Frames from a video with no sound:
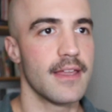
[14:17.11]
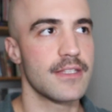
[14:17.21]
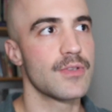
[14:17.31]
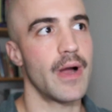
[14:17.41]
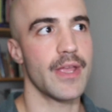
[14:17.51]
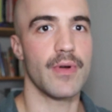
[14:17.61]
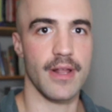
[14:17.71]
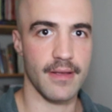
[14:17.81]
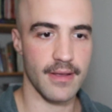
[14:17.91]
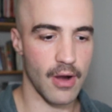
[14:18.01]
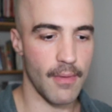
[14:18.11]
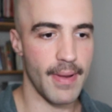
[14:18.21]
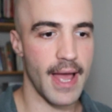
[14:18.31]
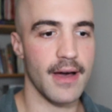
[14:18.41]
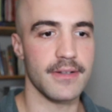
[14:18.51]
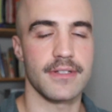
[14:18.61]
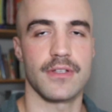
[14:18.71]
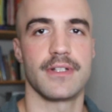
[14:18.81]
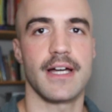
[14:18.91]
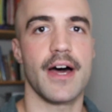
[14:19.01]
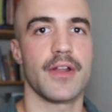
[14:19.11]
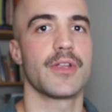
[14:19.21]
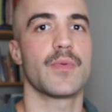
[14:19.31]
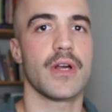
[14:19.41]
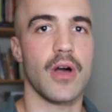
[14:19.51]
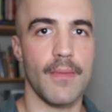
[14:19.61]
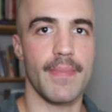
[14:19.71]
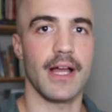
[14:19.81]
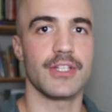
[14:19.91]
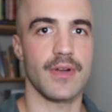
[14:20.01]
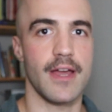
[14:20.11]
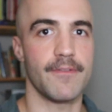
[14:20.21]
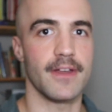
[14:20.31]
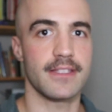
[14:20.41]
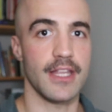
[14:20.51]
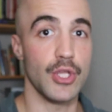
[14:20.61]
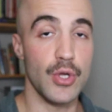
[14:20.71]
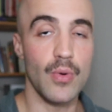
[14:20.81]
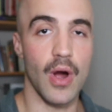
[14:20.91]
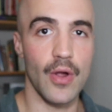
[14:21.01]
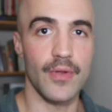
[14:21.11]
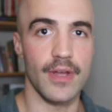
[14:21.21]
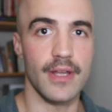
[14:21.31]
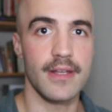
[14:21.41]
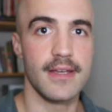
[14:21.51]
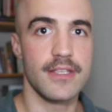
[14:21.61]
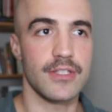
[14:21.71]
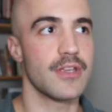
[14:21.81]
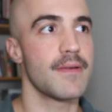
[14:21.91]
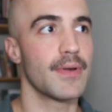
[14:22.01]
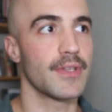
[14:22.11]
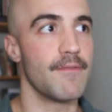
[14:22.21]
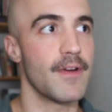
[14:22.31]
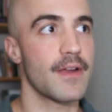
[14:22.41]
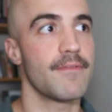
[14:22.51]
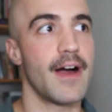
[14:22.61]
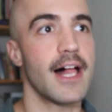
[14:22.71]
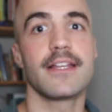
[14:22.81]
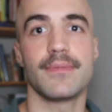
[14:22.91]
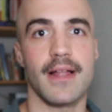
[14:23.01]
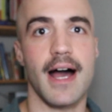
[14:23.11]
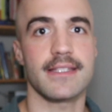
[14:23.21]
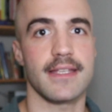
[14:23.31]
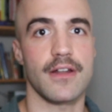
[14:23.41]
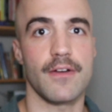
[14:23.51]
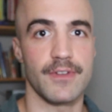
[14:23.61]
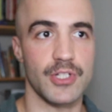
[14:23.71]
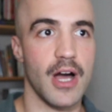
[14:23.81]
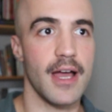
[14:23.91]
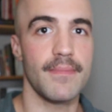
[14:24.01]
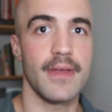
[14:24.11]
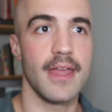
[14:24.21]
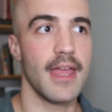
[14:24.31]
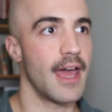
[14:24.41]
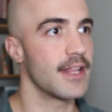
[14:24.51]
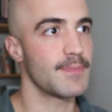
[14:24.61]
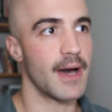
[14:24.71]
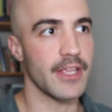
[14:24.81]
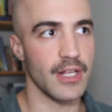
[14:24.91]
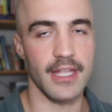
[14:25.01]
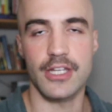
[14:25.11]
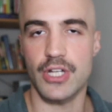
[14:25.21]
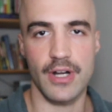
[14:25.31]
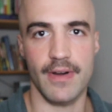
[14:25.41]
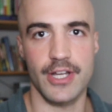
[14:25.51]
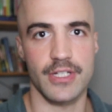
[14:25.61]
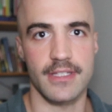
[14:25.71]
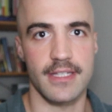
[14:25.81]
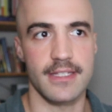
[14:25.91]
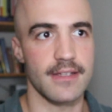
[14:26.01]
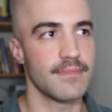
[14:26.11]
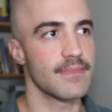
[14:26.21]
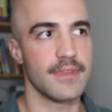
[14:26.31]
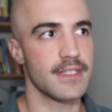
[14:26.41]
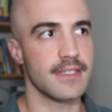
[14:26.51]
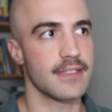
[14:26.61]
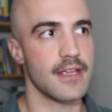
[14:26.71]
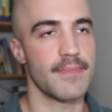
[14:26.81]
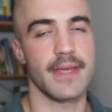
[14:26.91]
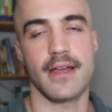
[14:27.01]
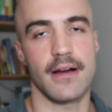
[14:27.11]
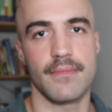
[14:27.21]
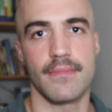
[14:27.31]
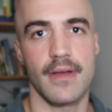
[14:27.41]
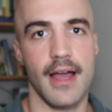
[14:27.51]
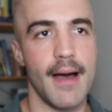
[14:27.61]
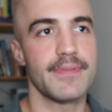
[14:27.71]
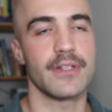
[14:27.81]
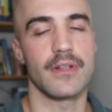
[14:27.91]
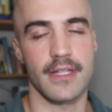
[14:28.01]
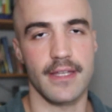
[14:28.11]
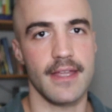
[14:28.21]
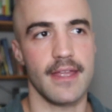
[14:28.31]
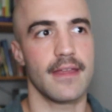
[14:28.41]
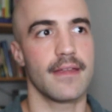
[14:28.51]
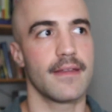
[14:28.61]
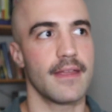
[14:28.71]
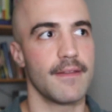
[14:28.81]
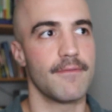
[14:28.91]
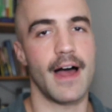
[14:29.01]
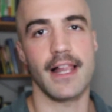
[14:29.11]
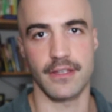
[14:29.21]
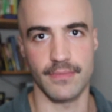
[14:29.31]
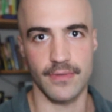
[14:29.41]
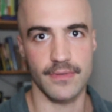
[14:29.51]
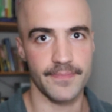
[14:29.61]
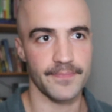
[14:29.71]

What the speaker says: This is why you want to compound your data and you want to compound your efforts, and you own it, so you can build a very valuable asset over time. And as part of your lead generation system, this is going to become absolutely invaluable.